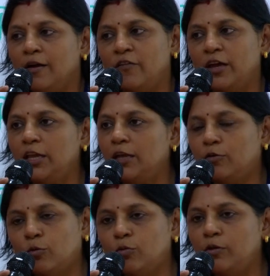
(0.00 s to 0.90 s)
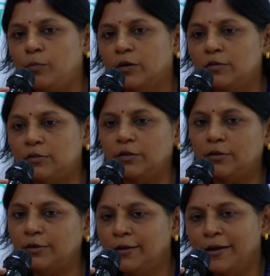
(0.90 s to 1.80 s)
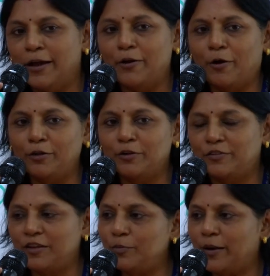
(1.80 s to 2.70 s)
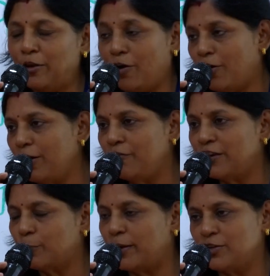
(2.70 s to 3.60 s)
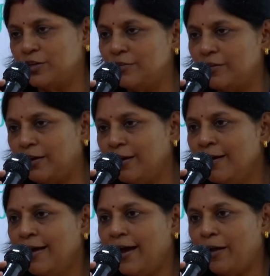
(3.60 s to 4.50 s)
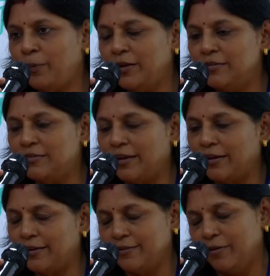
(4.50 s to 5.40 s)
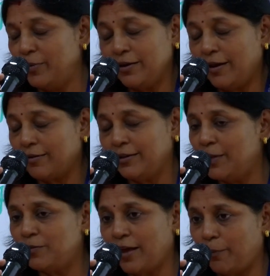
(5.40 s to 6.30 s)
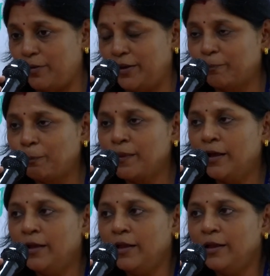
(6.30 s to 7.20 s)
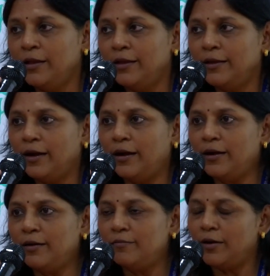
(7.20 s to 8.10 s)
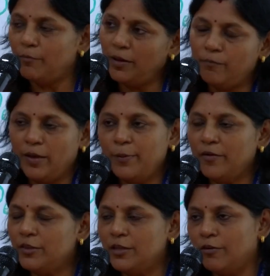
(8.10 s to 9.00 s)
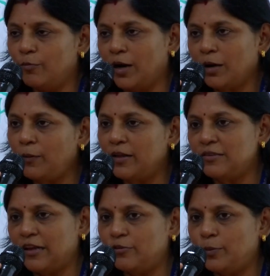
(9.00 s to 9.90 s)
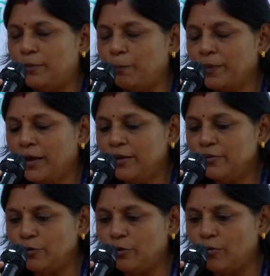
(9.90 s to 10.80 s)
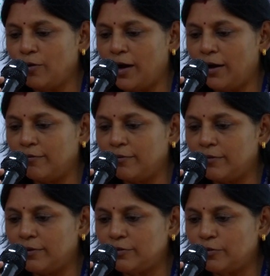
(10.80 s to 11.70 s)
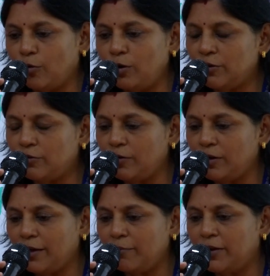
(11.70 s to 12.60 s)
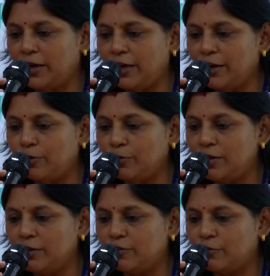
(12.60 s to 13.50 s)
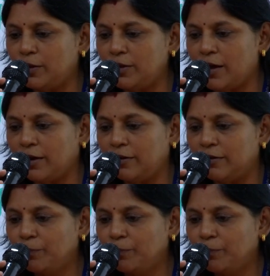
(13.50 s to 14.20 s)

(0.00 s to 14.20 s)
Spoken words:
very cool person and all those things. But a lot of expressions are happening inside. Keeps happening. Maybe in the workplace as well. So slowly, I'm getting into this one that